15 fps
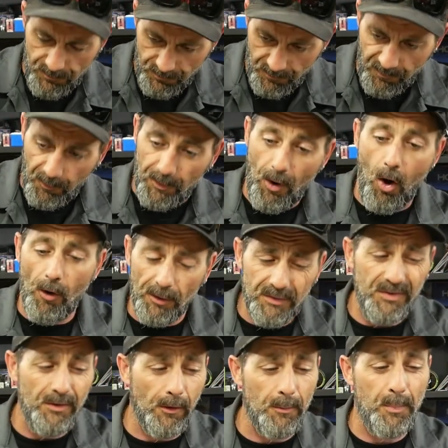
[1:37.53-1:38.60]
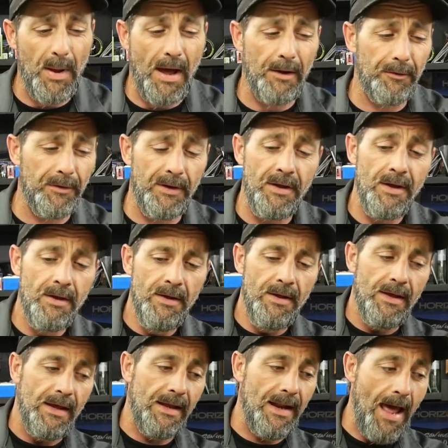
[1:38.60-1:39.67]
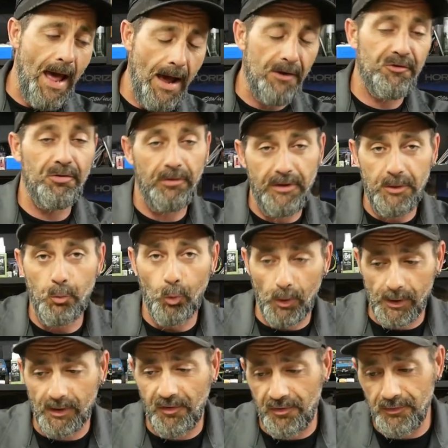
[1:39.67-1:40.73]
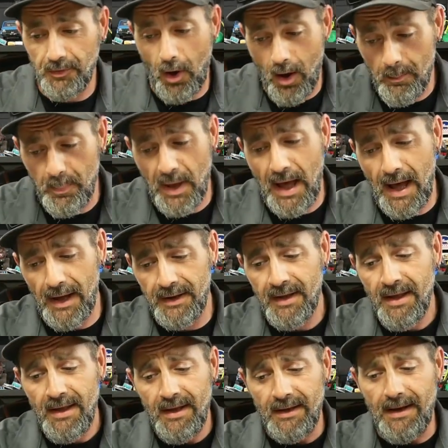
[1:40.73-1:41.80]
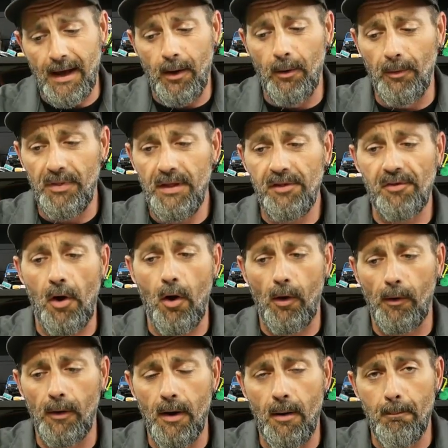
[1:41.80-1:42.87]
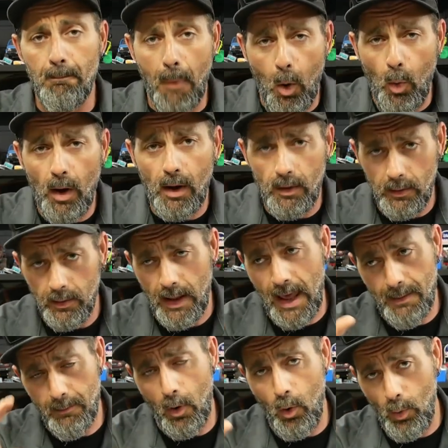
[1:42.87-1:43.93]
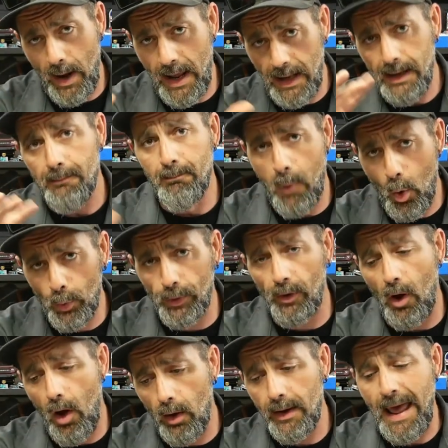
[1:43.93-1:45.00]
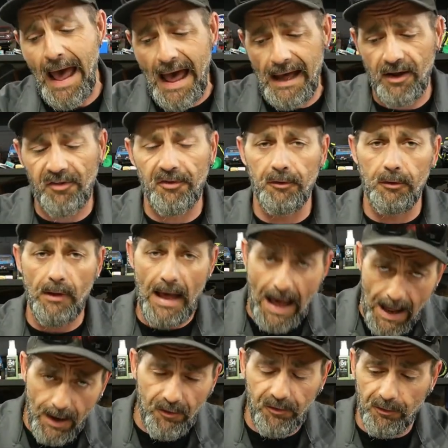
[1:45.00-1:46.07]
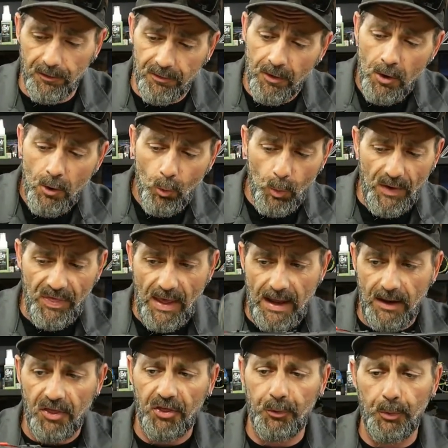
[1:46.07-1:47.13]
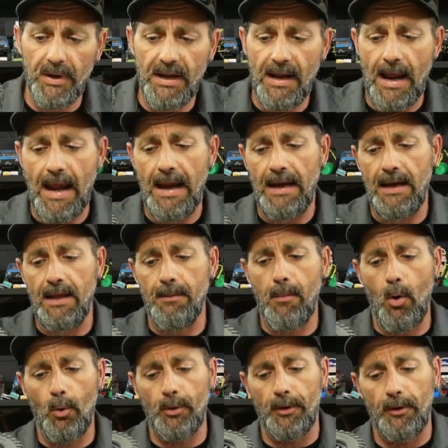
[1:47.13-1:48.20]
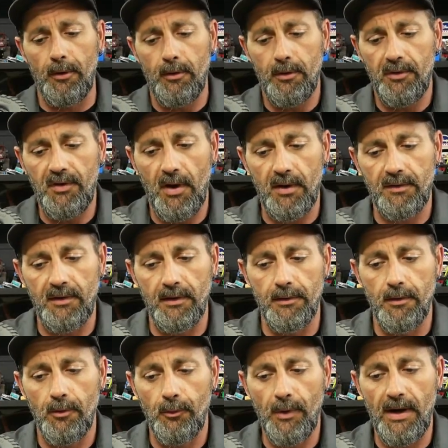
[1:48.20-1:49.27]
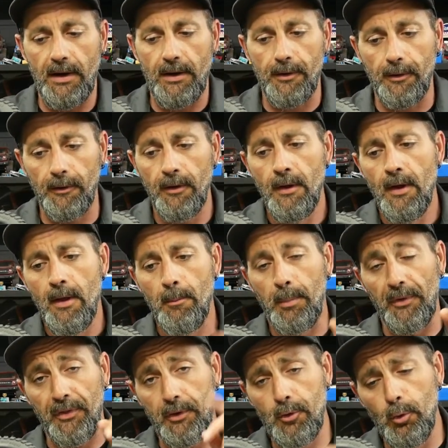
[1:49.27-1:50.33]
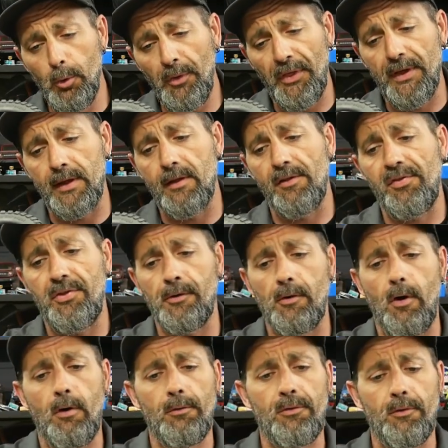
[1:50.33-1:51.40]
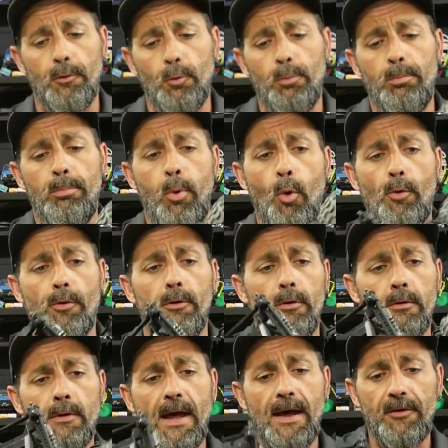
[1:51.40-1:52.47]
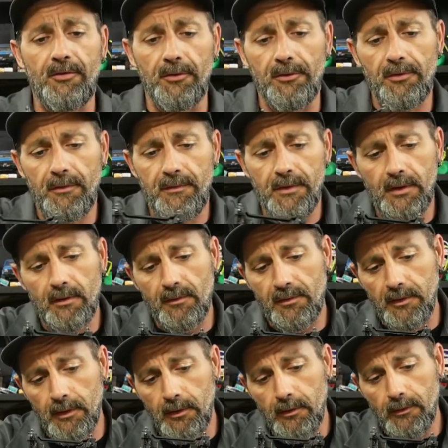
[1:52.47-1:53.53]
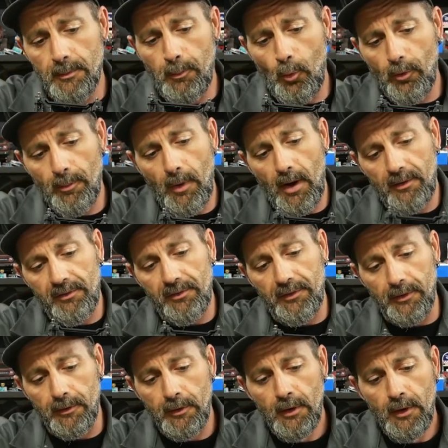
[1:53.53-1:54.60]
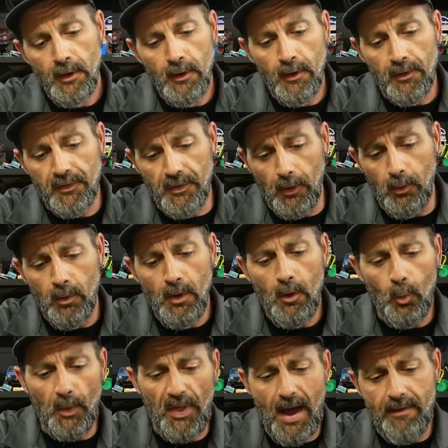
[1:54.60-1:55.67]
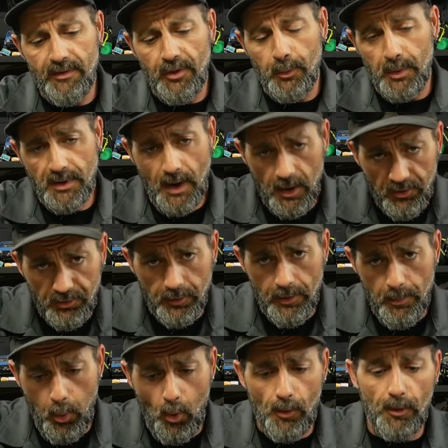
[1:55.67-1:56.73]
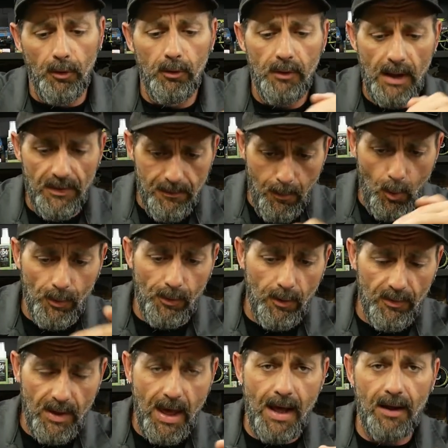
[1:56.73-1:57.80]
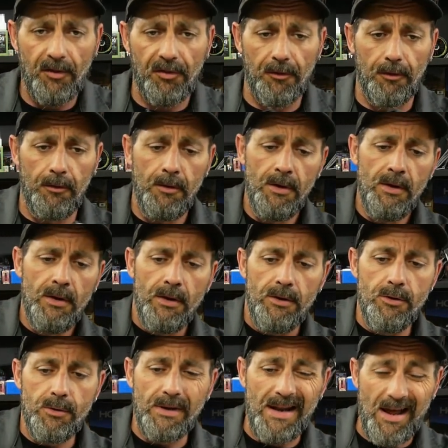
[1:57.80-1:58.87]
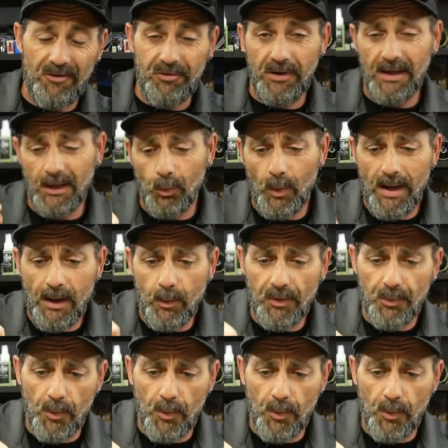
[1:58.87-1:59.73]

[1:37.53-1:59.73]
for an RTR battery, it actually works not bad. Now these are MOA, M-O-A, motor on axle axles with a 380 motor tucked in right here. But the cool thing is they're also portal axles, if you can see the portal boxes here. So with having the reduction of the portal and the motor on the axle, you can actually get away with